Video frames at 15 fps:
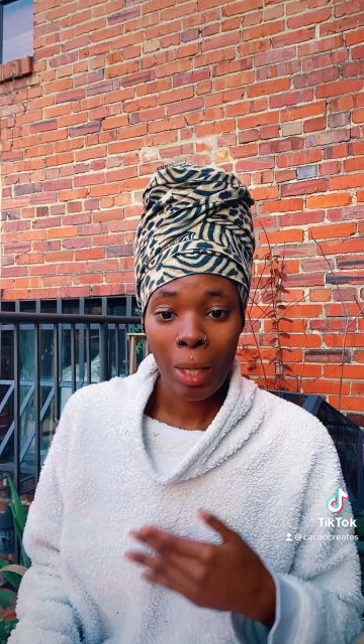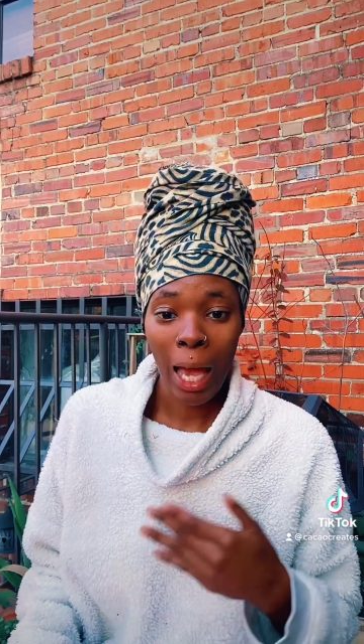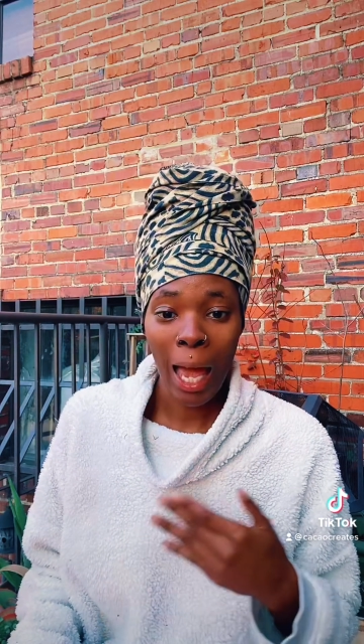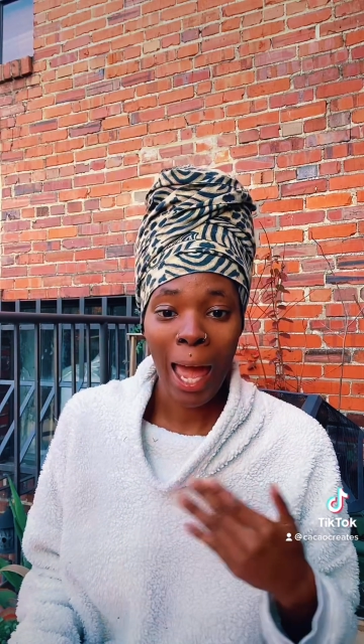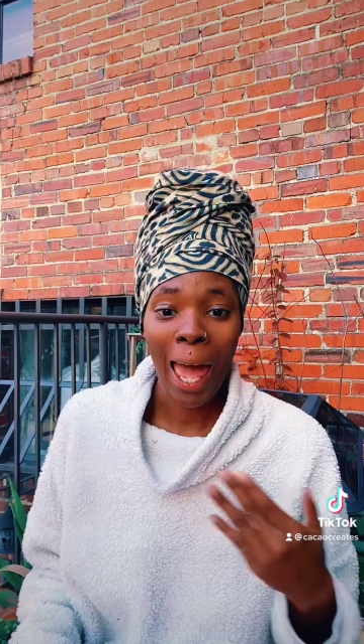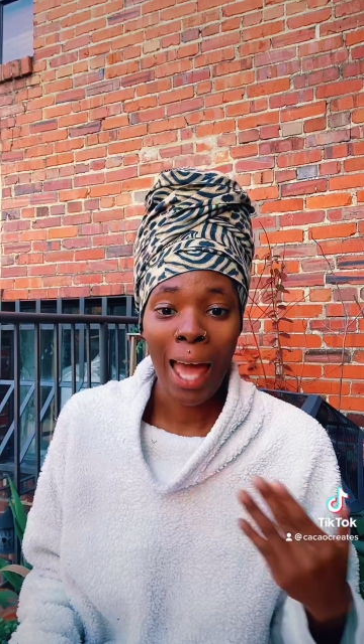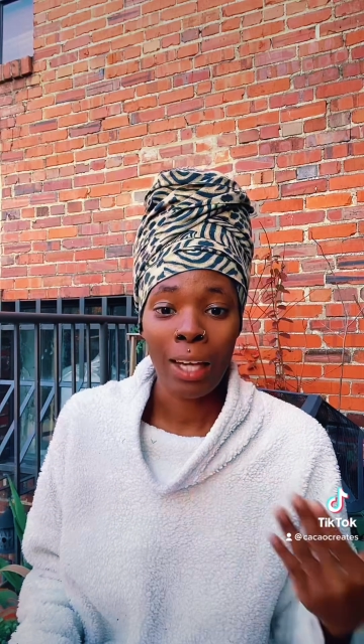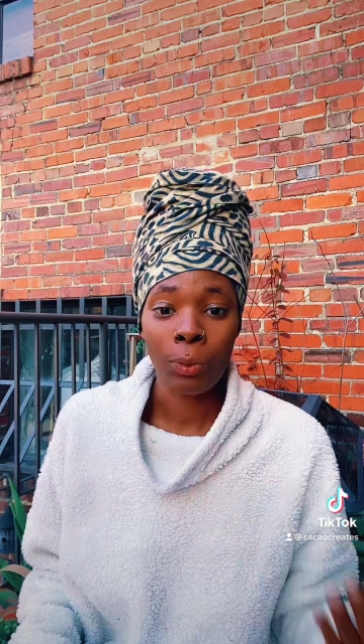I
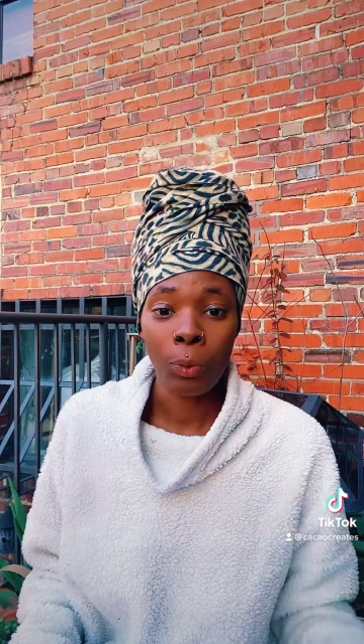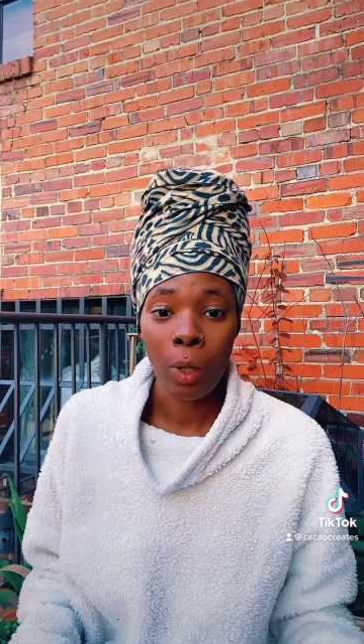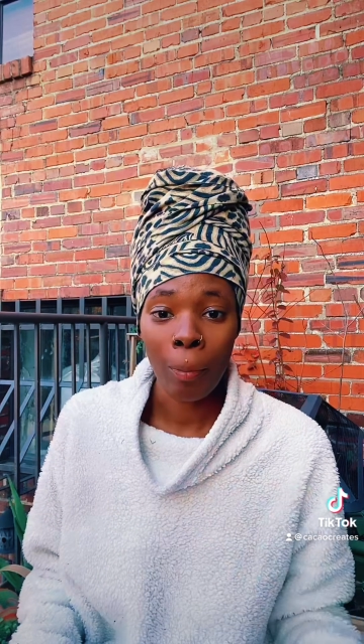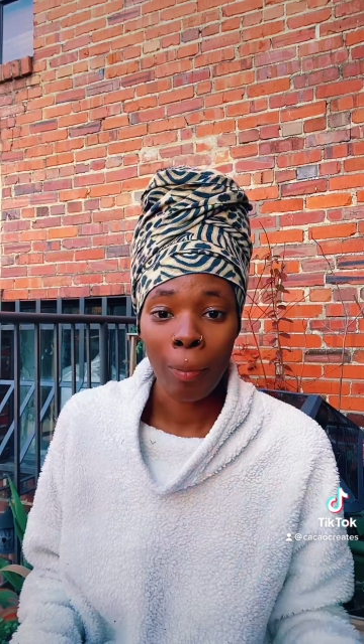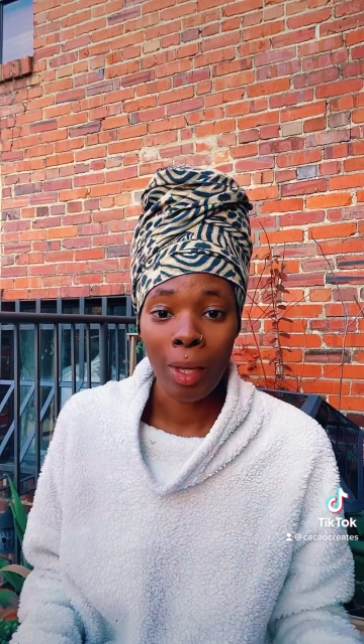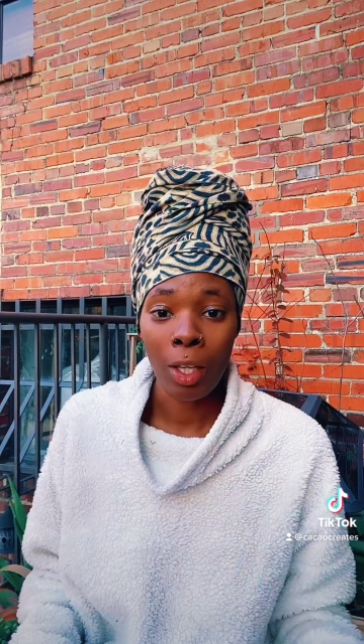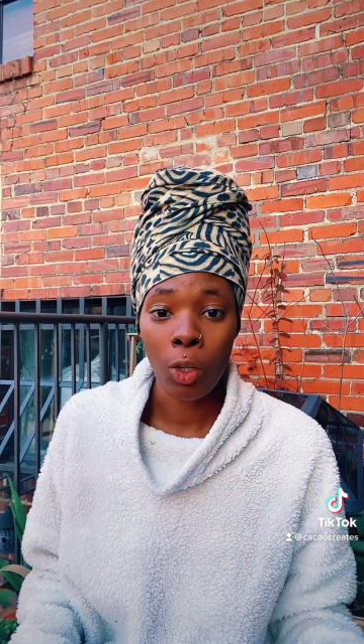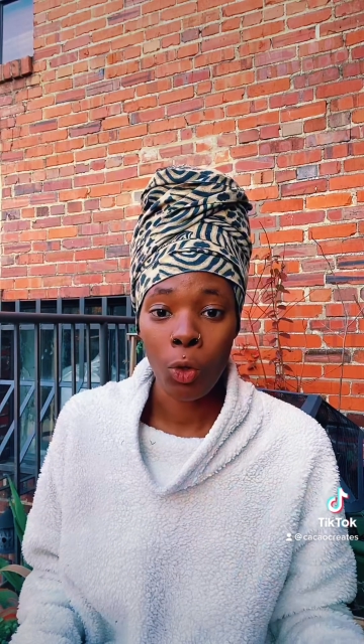had
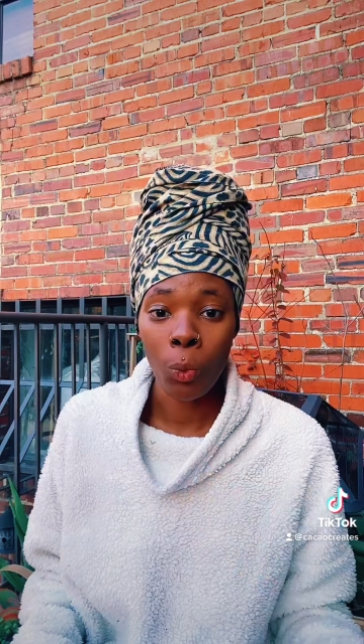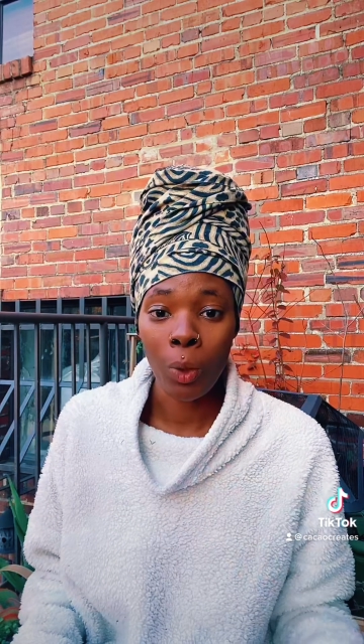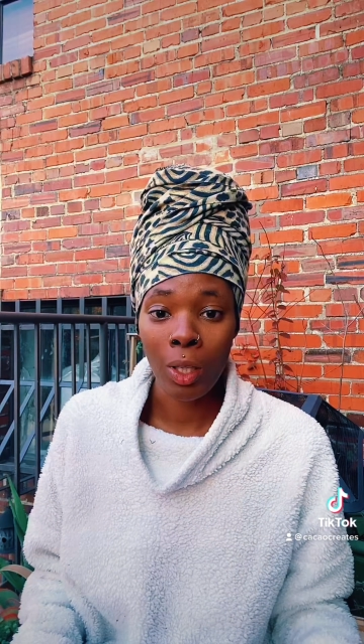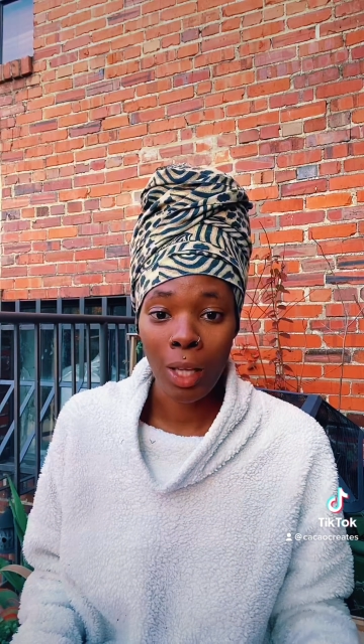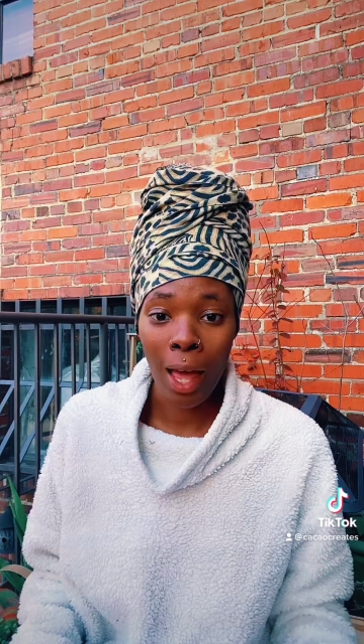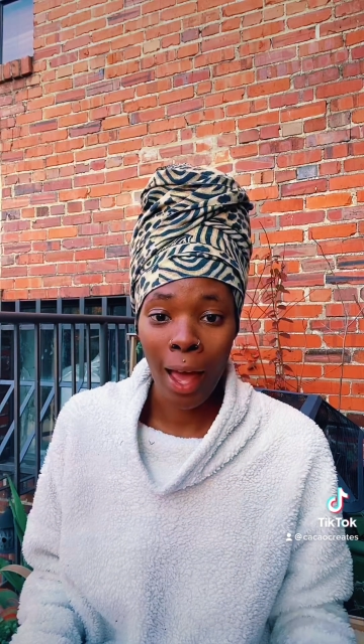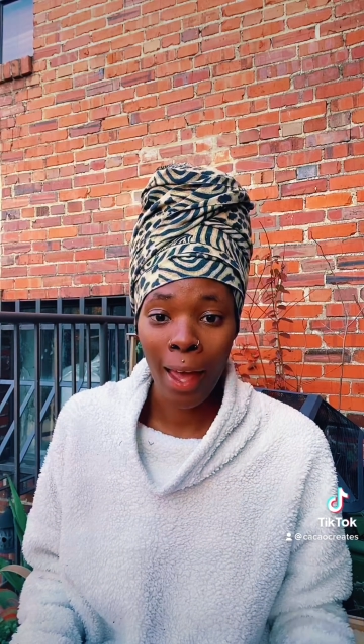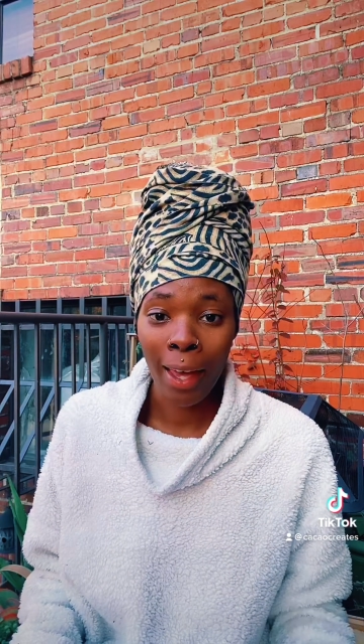women who were
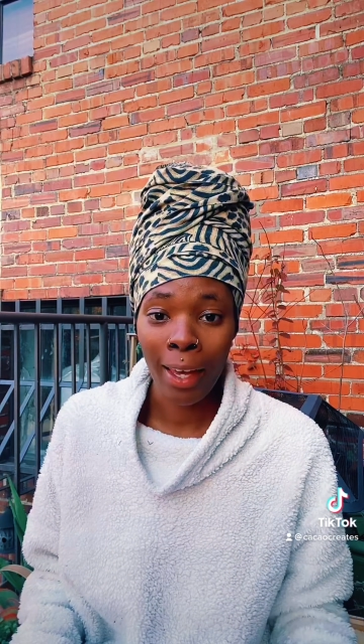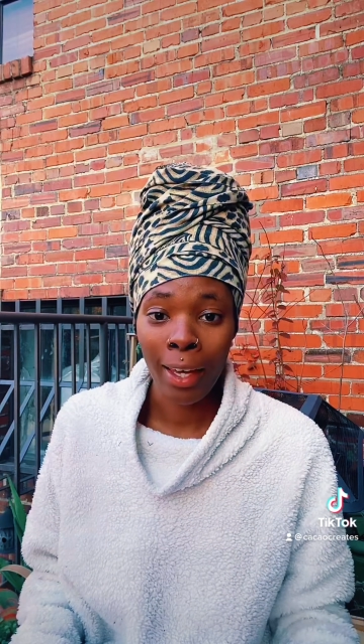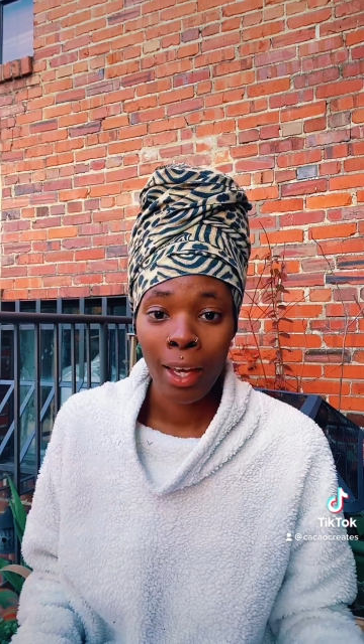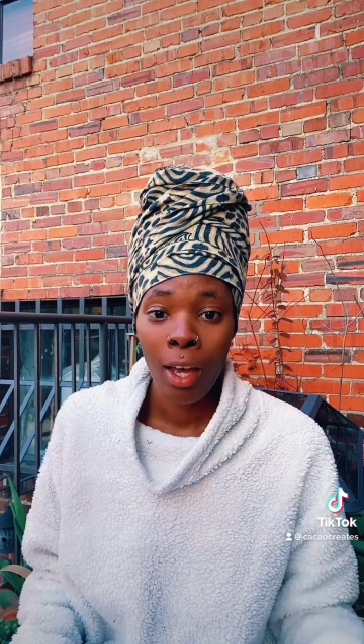like,